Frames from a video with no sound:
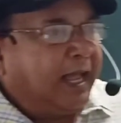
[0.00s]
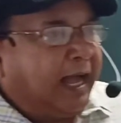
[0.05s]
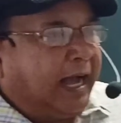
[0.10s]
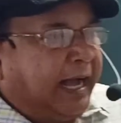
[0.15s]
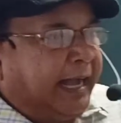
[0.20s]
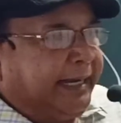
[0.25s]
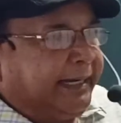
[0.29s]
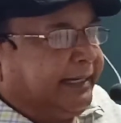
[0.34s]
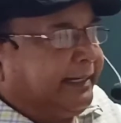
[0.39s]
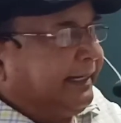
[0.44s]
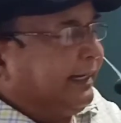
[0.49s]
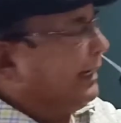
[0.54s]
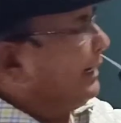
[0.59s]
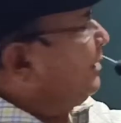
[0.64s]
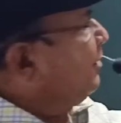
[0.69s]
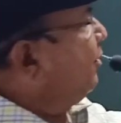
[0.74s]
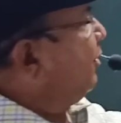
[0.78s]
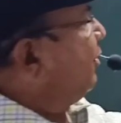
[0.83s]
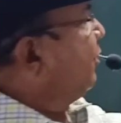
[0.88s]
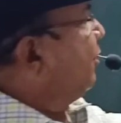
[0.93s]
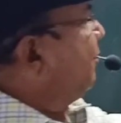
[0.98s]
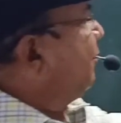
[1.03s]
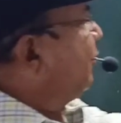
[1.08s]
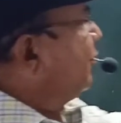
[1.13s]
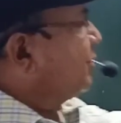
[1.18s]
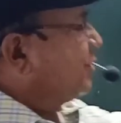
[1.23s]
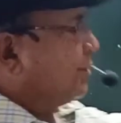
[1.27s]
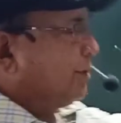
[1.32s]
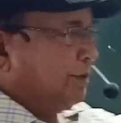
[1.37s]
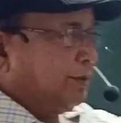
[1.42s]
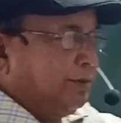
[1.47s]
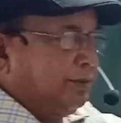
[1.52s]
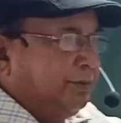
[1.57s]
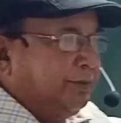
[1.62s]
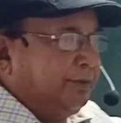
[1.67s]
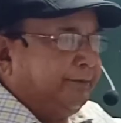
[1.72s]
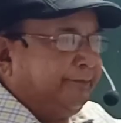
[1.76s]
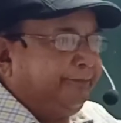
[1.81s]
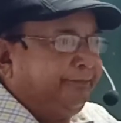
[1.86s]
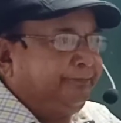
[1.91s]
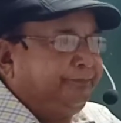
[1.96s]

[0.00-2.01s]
I dare not oppose you.